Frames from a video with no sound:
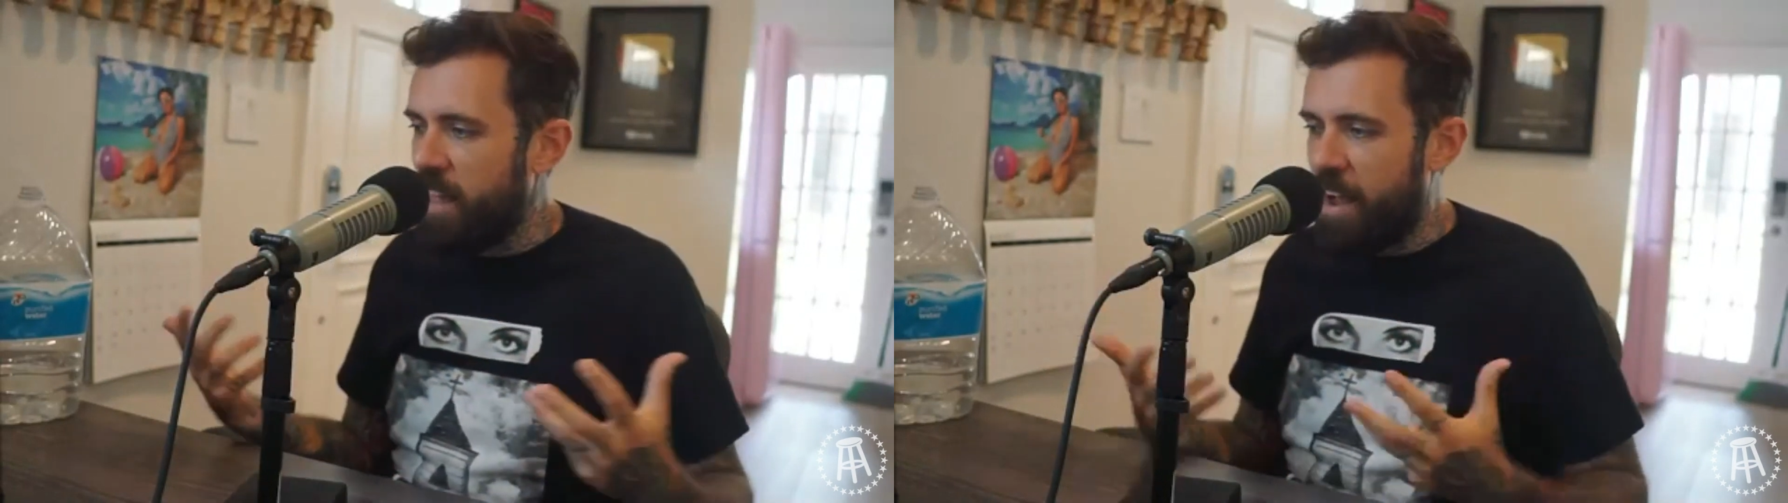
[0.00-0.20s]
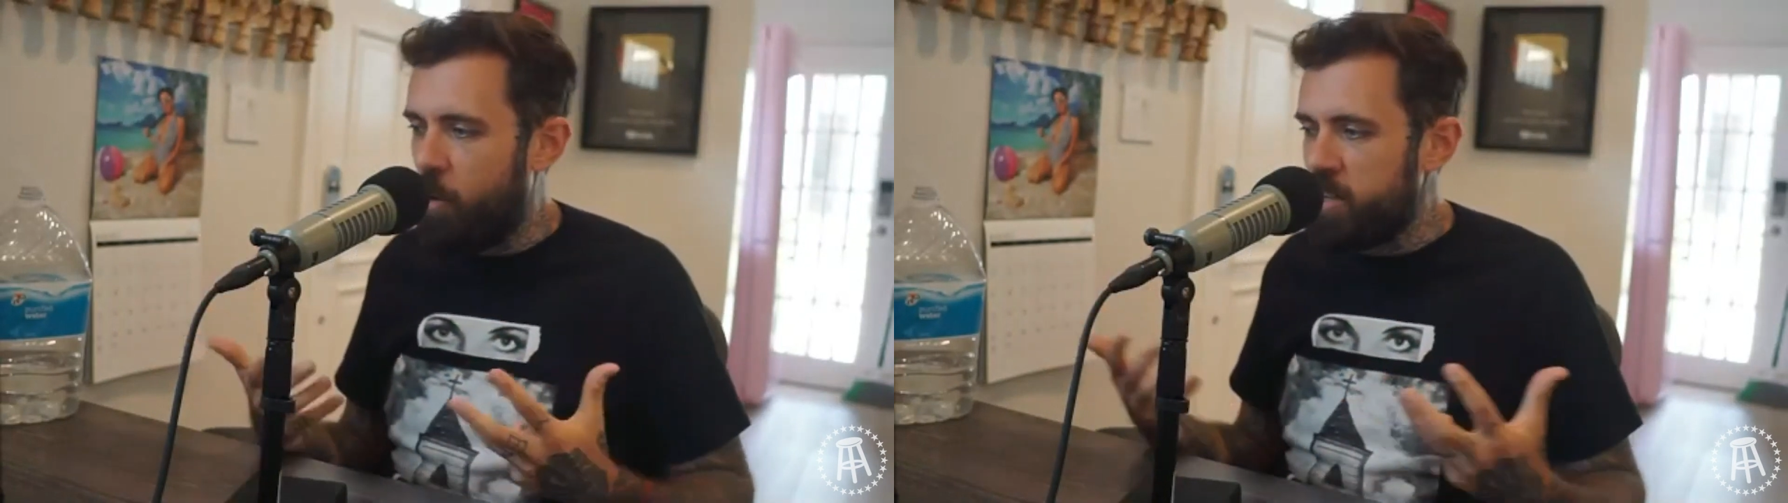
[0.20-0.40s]

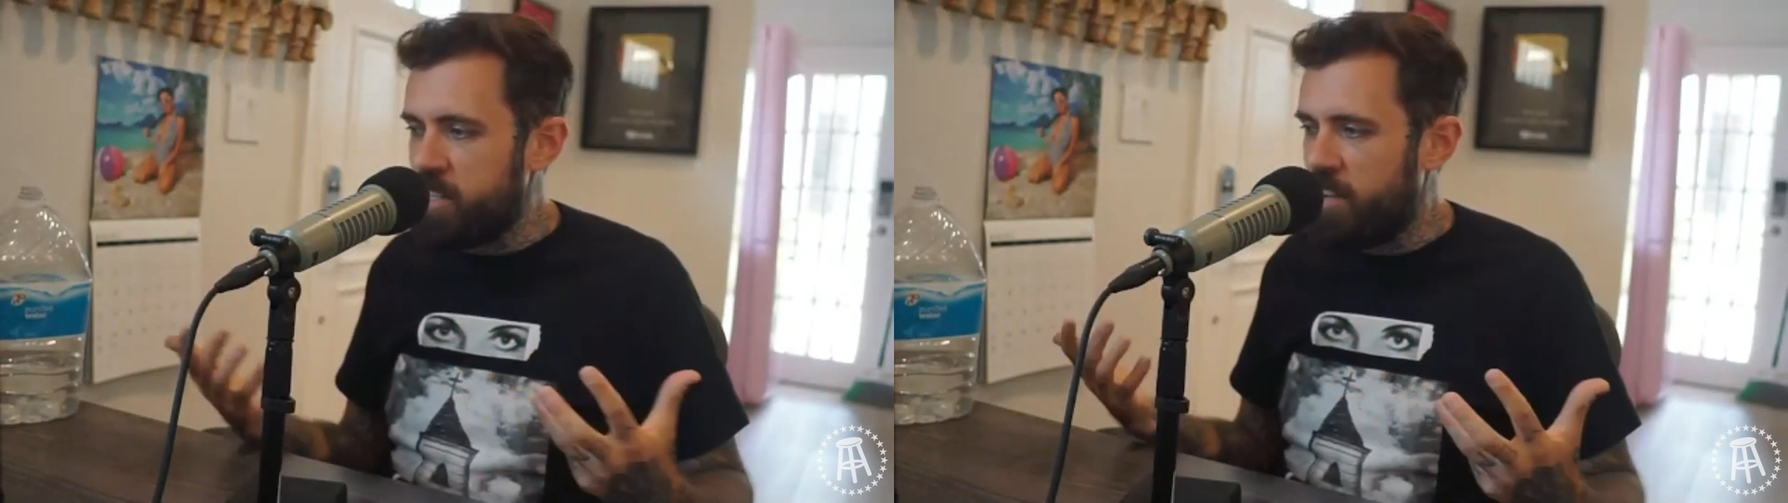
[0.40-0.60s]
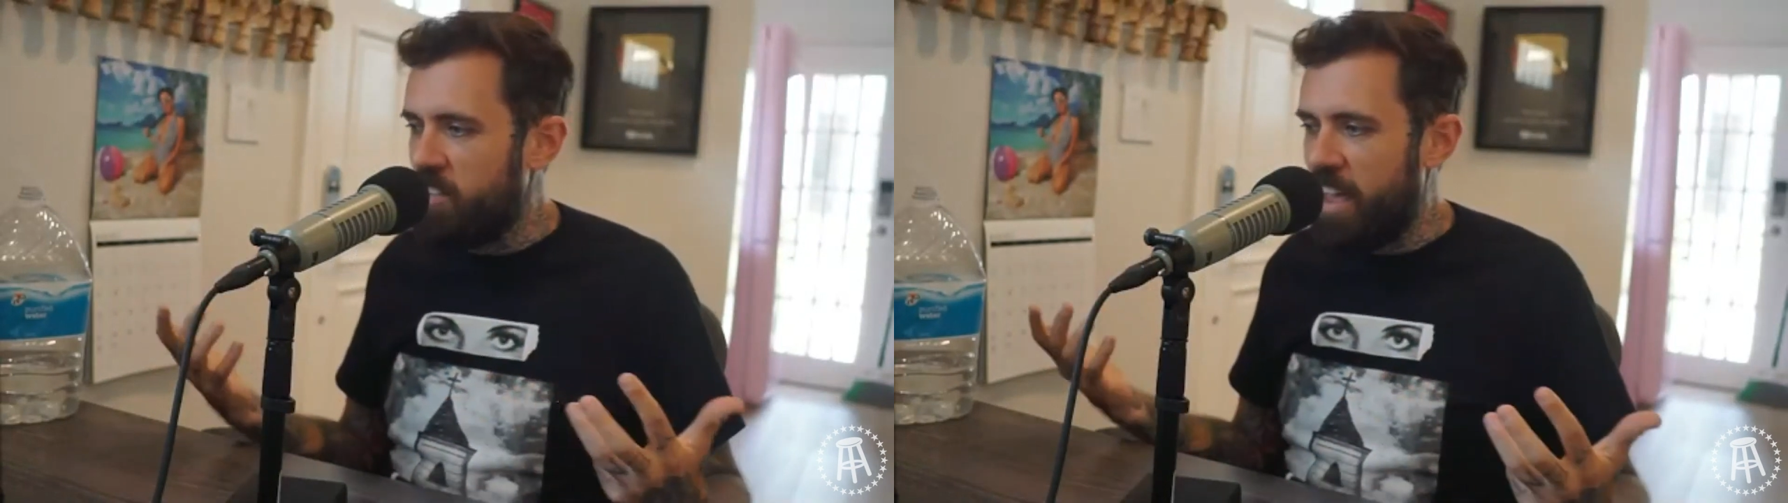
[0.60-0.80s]
Like, I
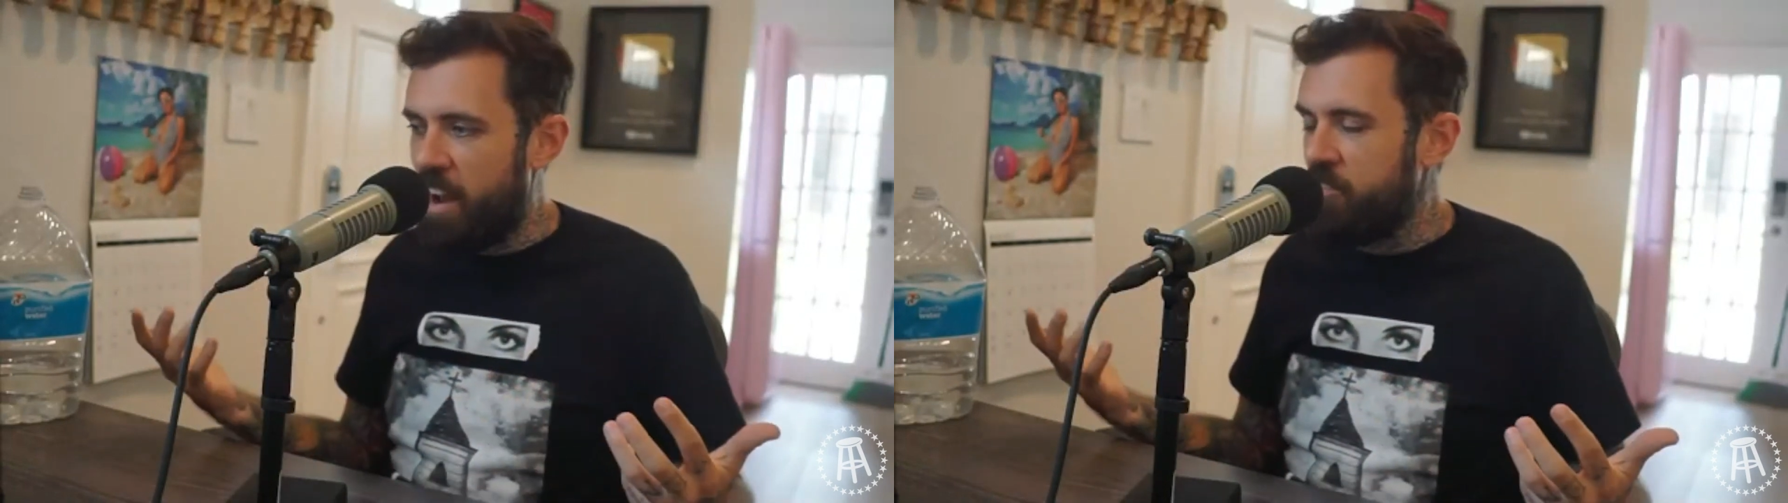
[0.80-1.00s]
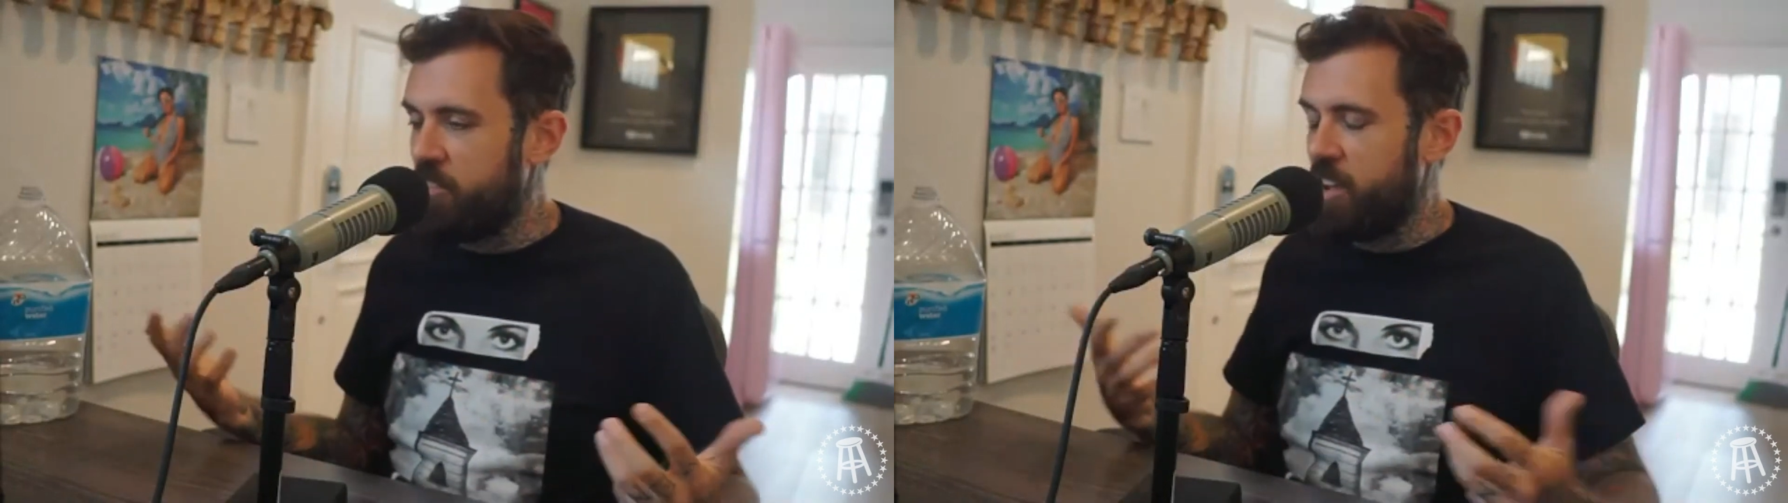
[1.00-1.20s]
wasn't even there for this.